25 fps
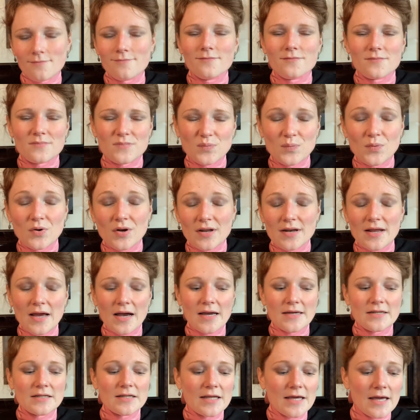To put it
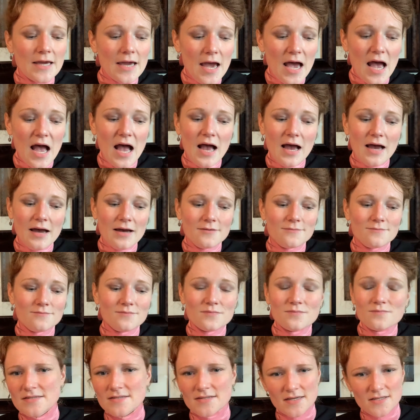kindly.
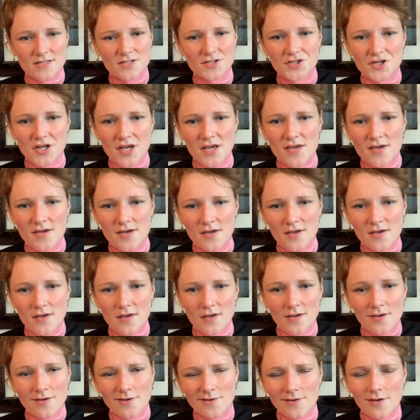Doesn't she?
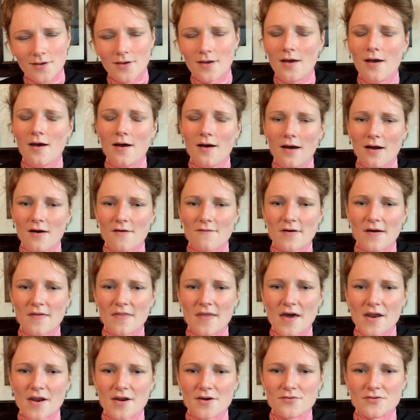Found
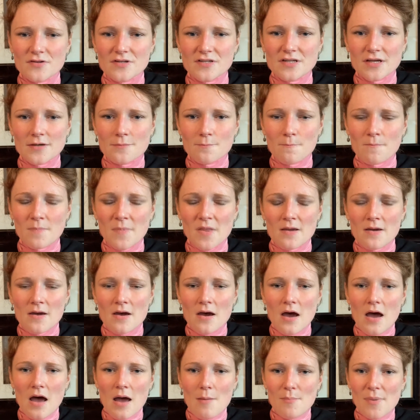that interesting.
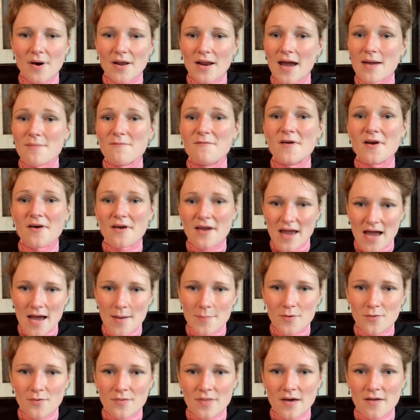But I'm very
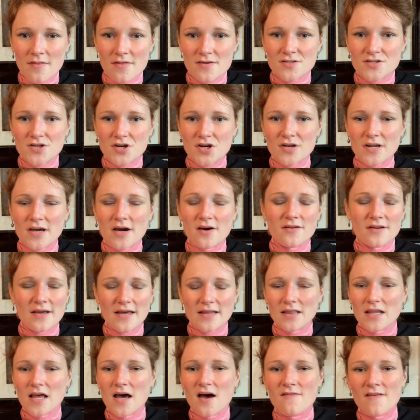happy with how this turned out, and I
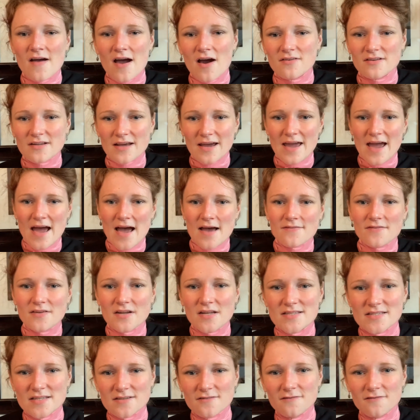love how diaphanous and